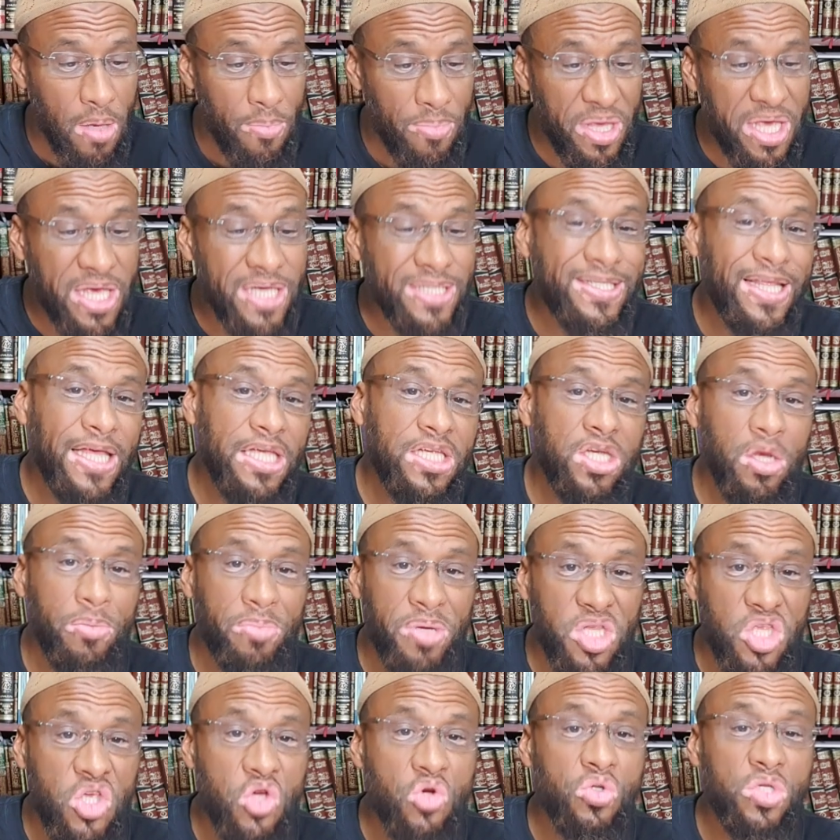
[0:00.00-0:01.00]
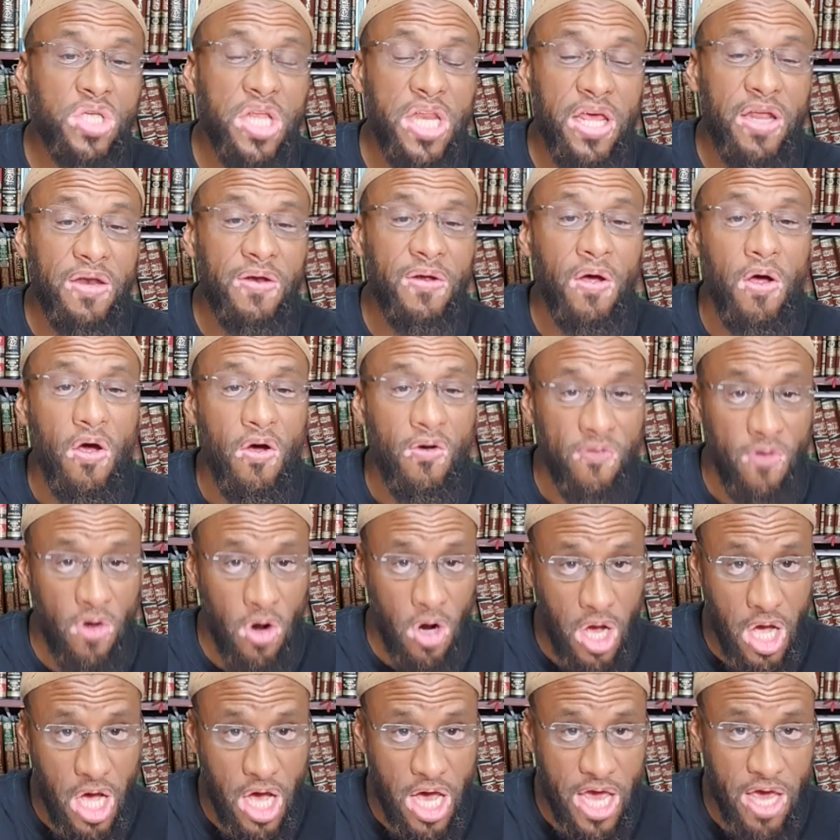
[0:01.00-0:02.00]
because they should be using it for
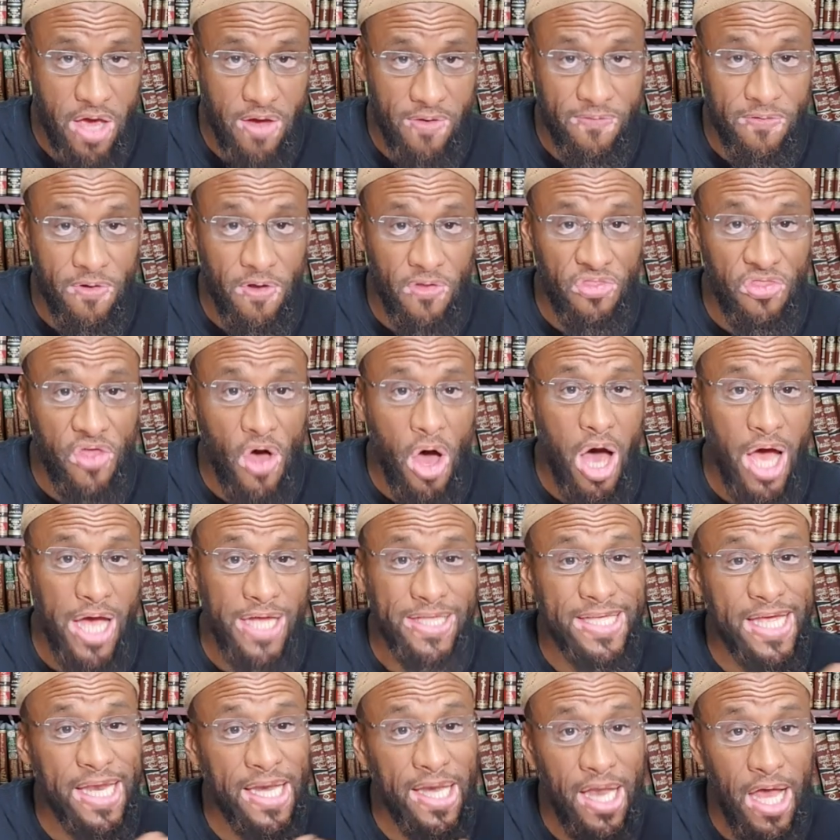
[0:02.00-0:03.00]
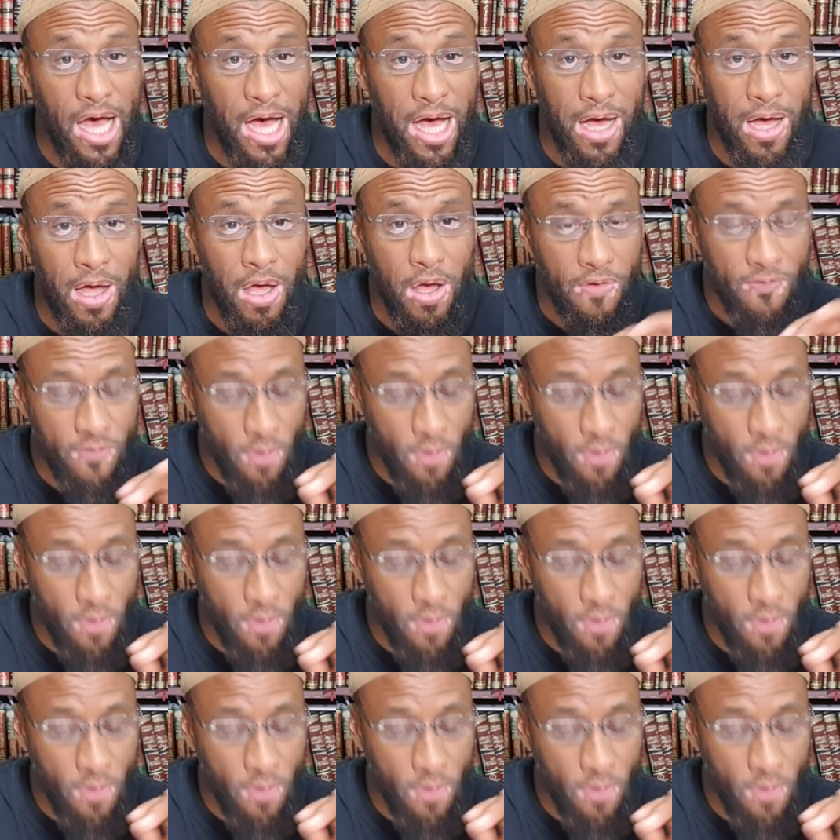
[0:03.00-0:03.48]
khair, for ta'atillah,